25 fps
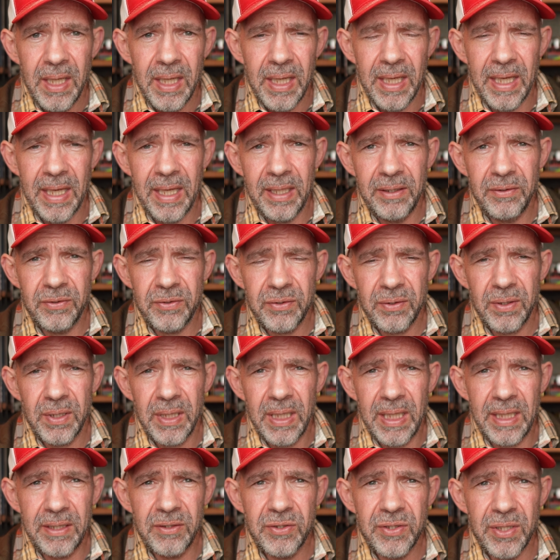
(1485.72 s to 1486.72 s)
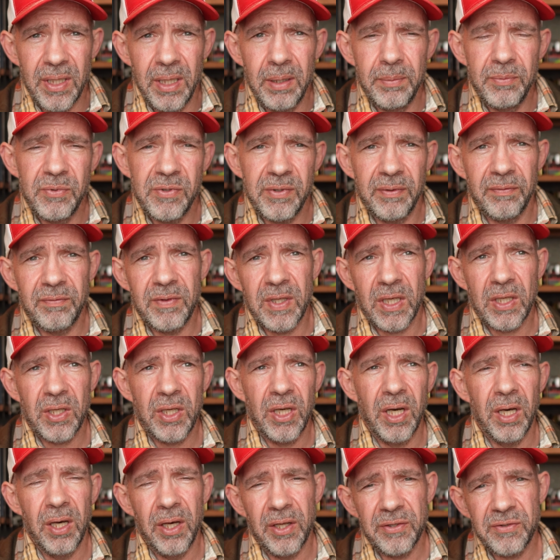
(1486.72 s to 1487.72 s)
And in terms of the
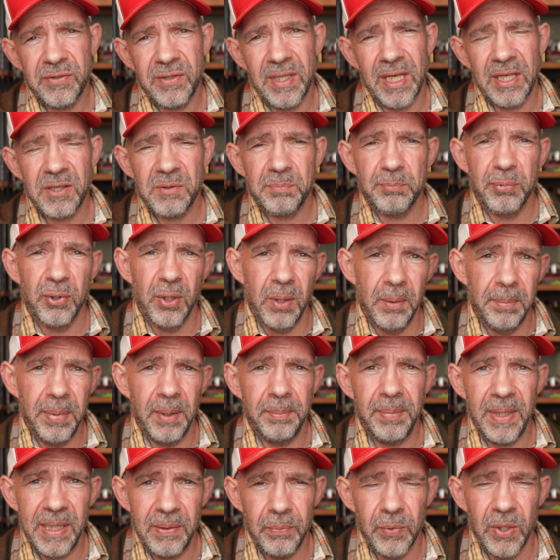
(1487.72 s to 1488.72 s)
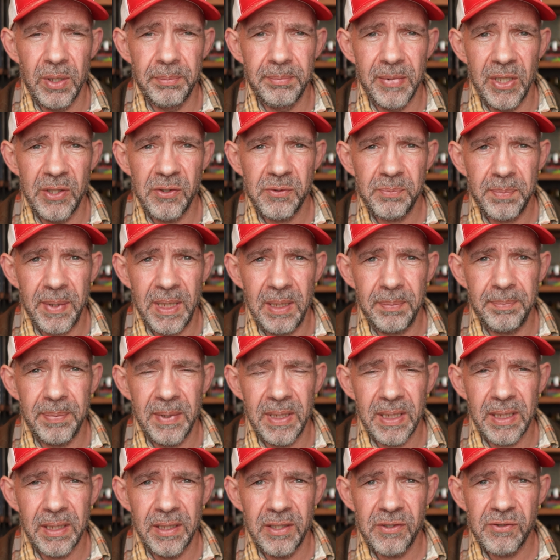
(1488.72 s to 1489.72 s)
cost, that's probably what most
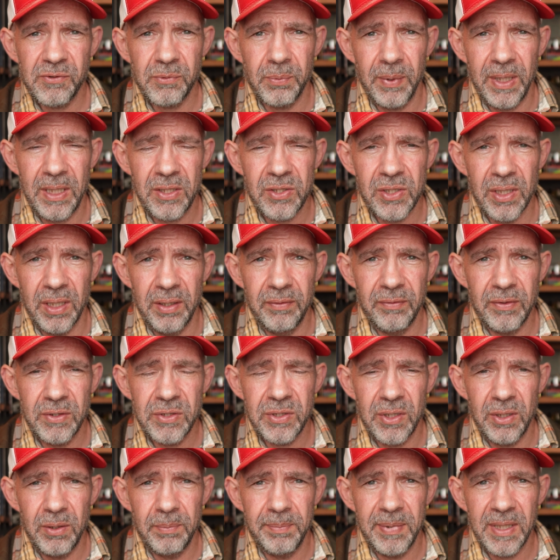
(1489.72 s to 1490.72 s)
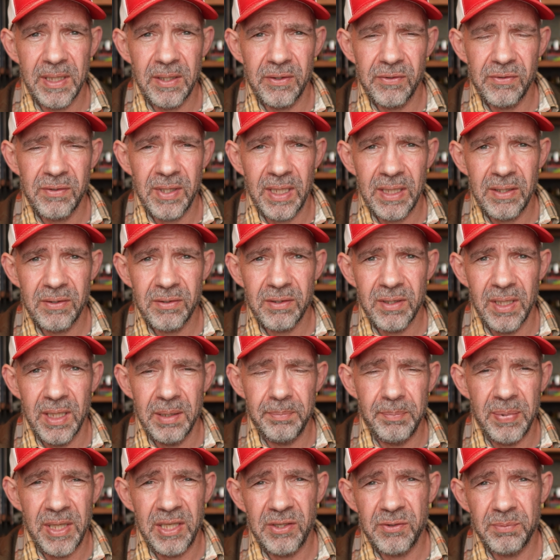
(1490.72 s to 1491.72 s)
people are going to switch over to because things
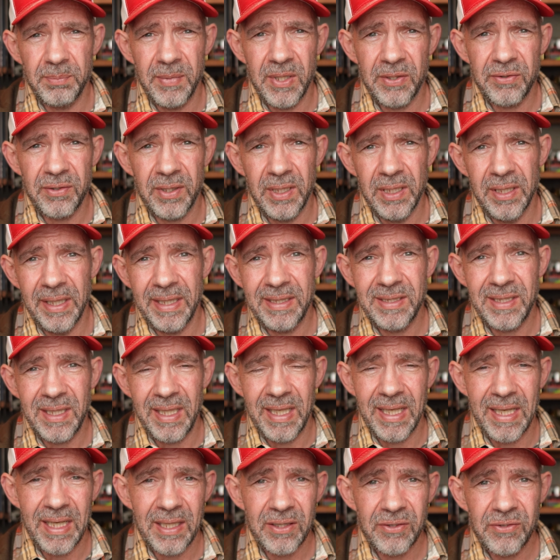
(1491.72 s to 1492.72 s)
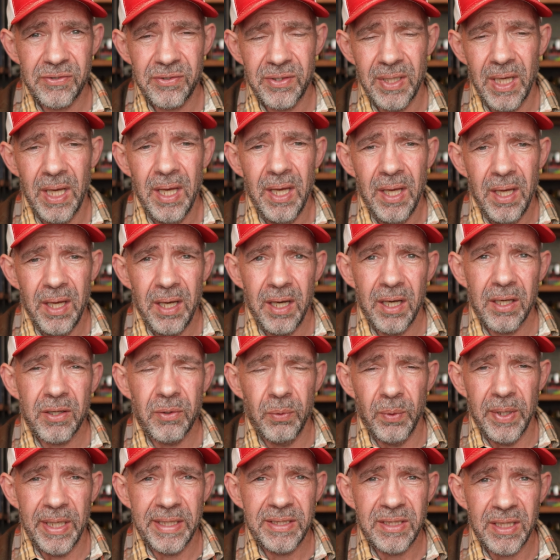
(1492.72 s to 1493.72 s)
like bismuth and ITX are
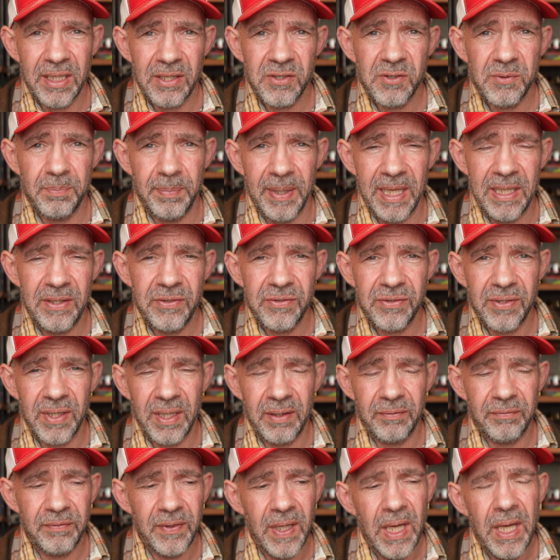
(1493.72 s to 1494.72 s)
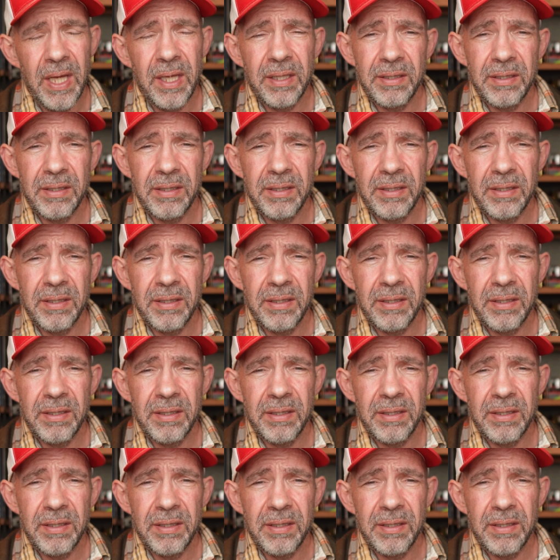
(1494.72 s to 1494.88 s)
quite expensive.